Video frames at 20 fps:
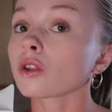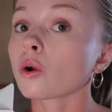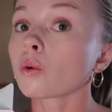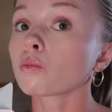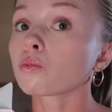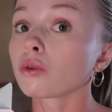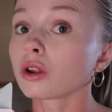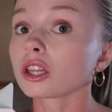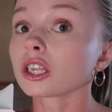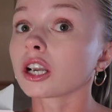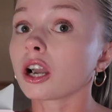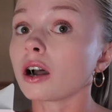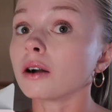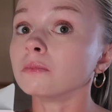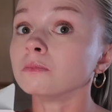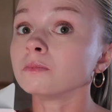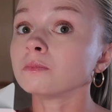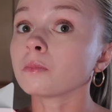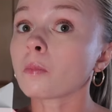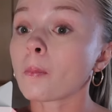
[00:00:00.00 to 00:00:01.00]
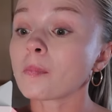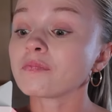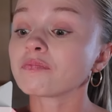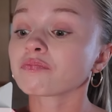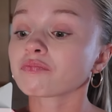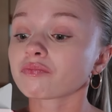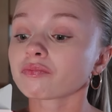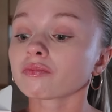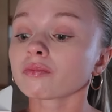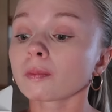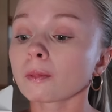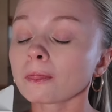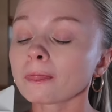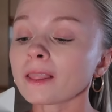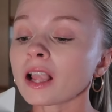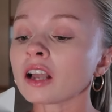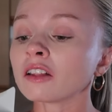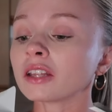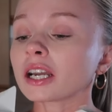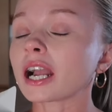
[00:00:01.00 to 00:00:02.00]
really good.
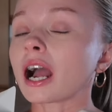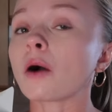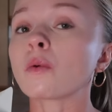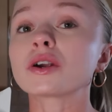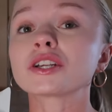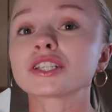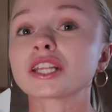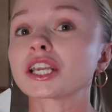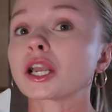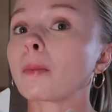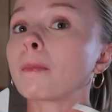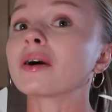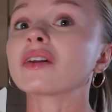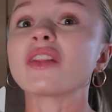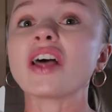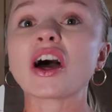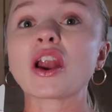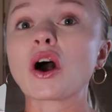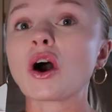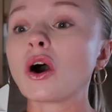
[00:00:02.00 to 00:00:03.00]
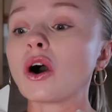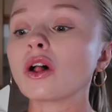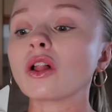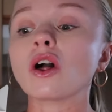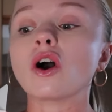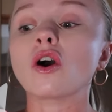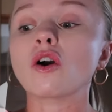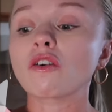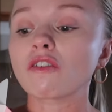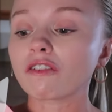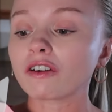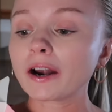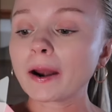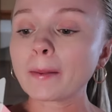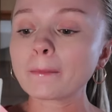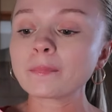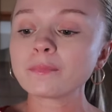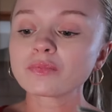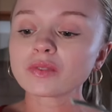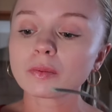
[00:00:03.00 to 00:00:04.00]
Like, I wish they could put that all over
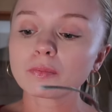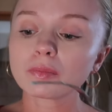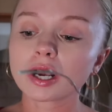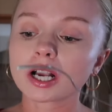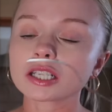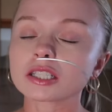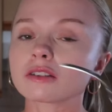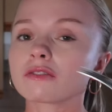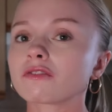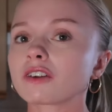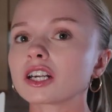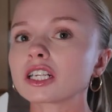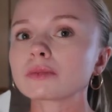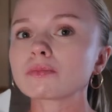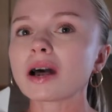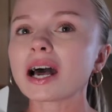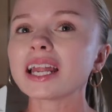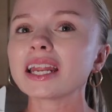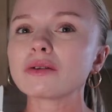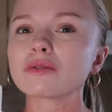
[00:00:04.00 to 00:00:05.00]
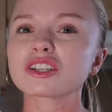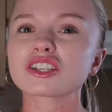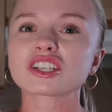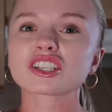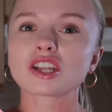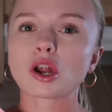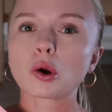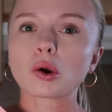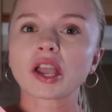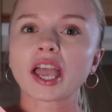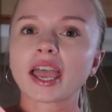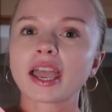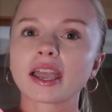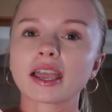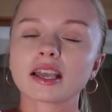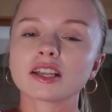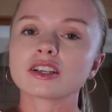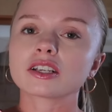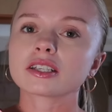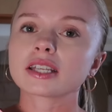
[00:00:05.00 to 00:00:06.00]
it because the first bite, it was just
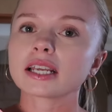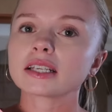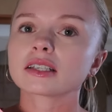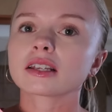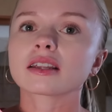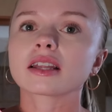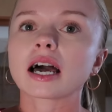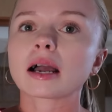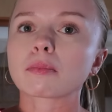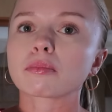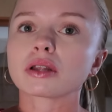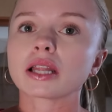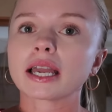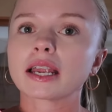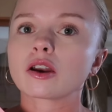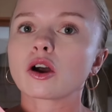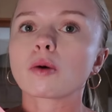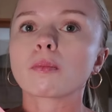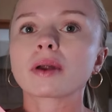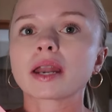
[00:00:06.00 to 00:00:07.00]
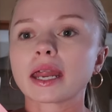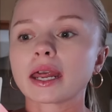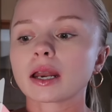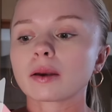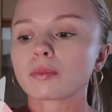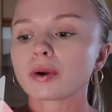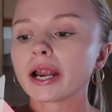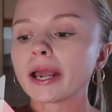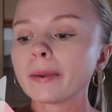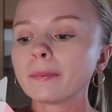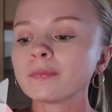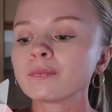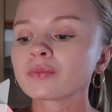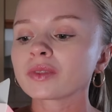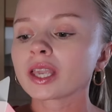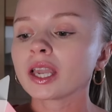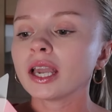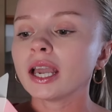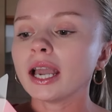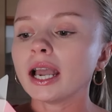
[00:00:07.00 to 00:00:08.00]
okay. It just tasted like plain old banana bread.
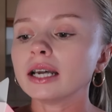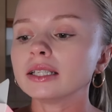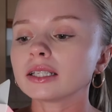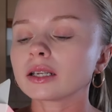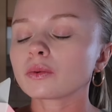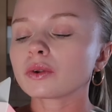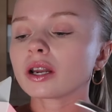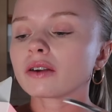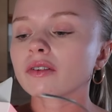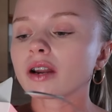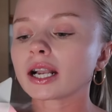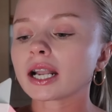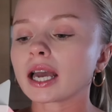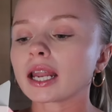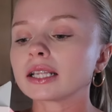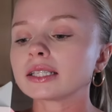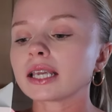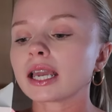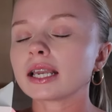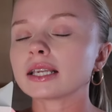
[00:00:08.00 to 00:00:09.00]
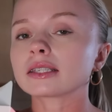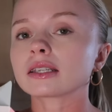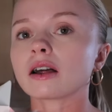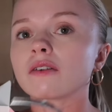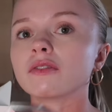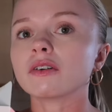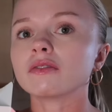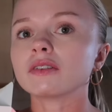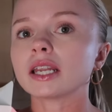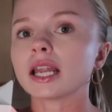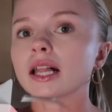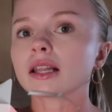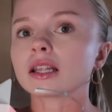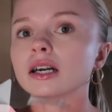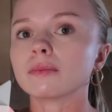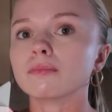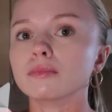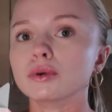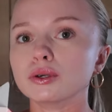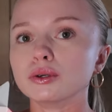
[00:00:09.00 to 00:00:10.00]
And then whenever I got a taste of the
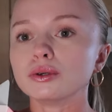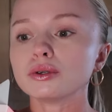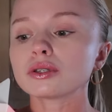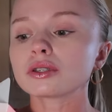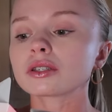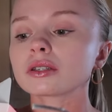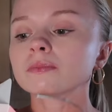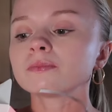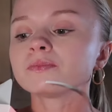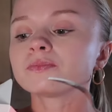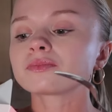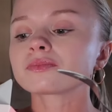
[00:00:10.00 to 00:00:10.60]
vanilla mousse,